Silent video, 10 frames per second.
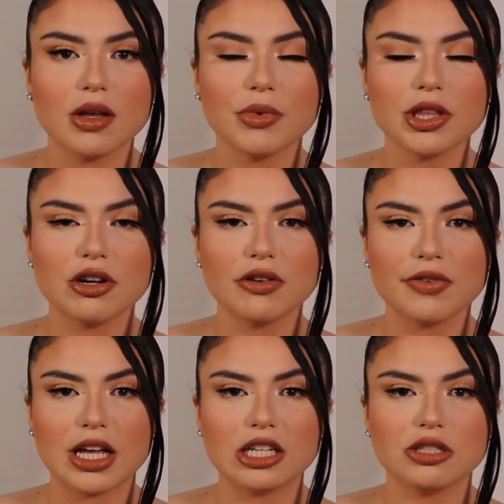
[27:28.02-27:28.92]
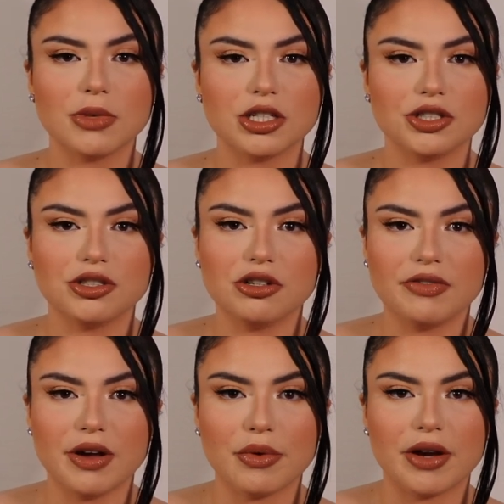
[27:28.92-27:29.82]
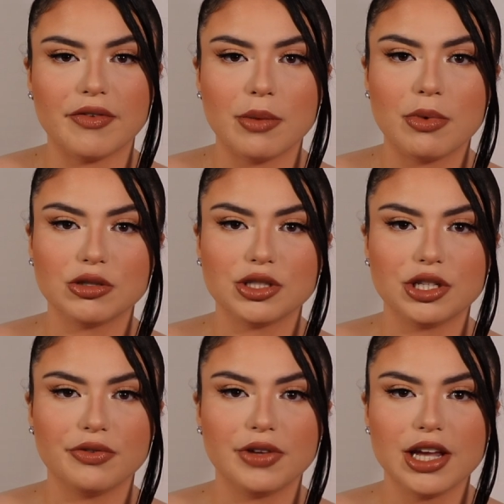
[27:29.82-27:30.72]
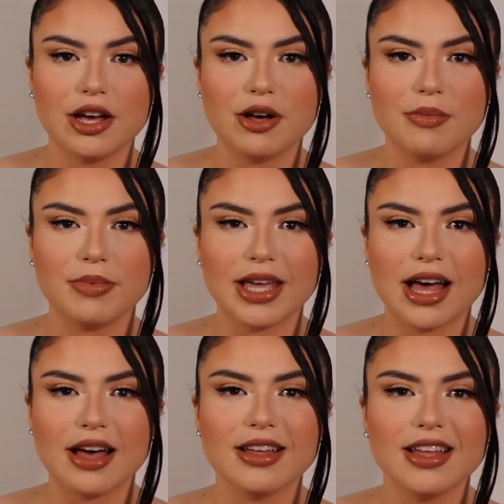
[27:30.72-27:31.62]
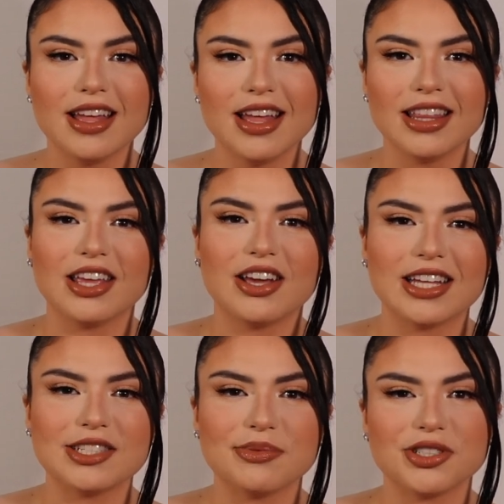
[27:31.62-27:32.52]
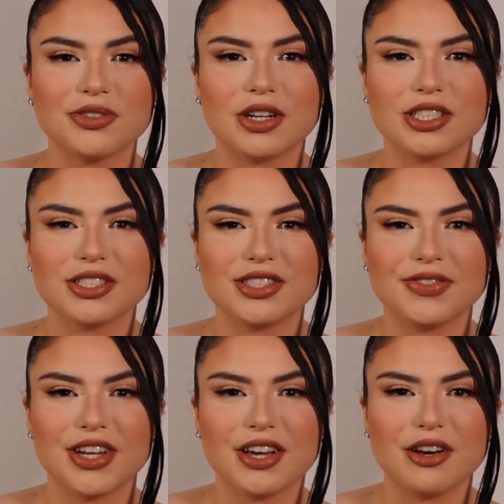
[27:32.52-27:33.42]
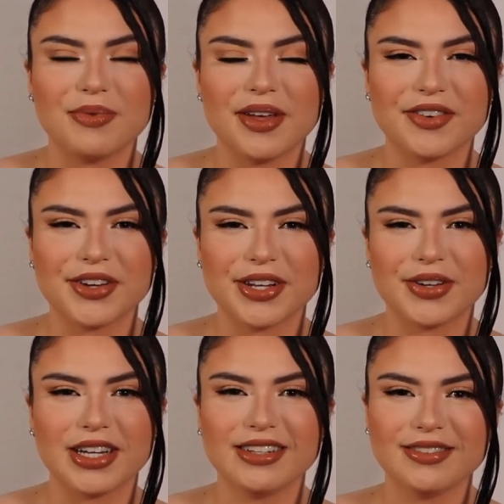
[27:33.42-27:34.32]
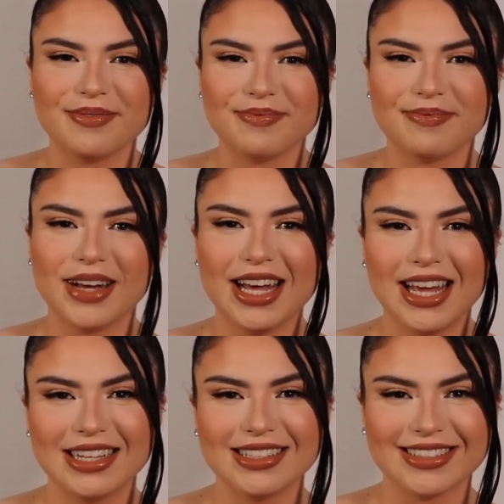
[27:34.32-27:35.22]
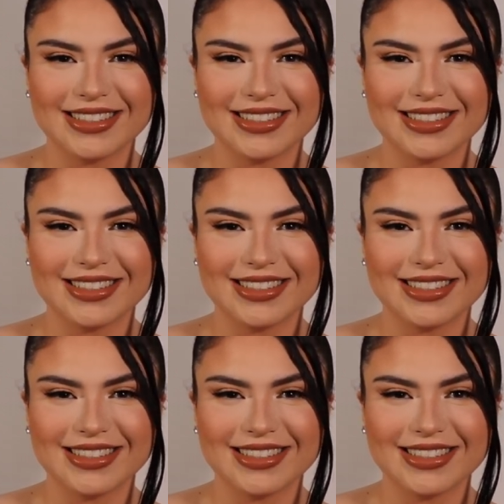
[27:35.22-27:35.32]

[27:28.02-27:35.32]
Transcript: Ring the notification bell so you're notified whenever I post a new video. But yeah, thank you guys so much for watching this video. I hope you have a good one. Bye.